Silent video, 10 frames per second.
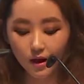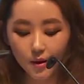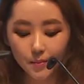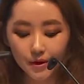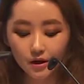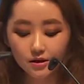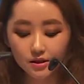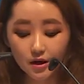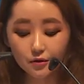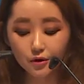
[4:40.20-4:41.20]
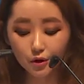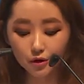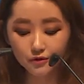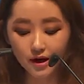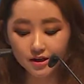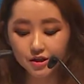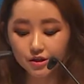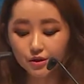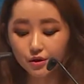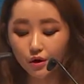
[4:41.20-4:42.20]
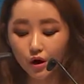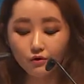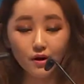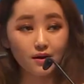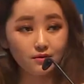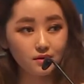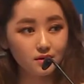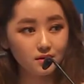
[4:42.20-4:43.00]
Because there were no rations to go around,